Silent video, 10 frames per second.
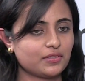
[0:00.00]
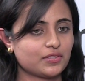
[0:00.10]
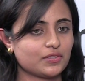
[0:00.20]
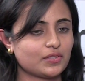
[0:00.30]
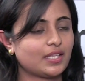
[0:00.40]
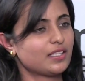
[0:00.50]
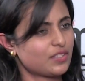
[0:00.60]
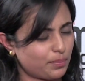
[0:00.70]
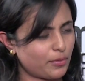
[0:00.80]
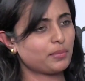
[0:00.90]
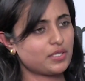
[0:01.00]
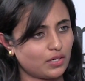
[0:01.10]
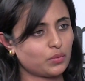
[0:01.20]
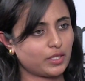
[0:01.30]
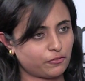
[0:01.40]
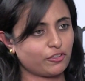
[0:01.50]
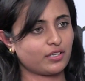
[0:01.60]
So that's probably sort of worked for us.